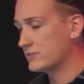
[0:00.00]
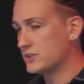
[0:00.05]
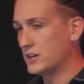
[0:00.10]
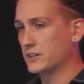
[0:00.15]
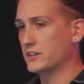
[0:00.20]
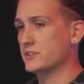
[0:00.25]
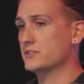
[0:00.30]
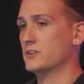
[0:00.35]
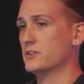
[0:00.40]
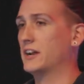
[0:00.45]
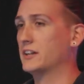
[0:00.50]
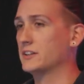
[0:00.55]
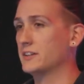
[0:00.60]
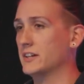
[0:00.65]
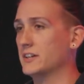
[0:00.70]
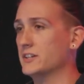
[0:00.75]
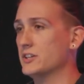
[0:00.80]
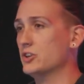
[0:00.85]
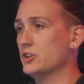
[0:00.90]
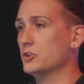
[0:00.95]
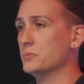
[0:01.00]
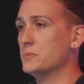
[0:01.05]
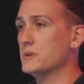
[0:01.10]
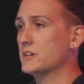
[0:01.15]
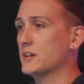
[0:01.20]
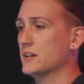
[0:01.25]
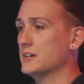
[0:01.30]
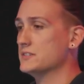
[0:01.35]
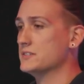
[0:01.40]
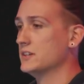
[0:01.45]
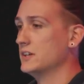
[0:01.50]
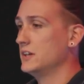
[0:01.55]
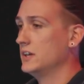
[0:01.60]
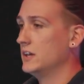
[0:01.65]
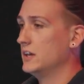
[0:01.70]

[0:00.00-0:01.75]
talking directly at you because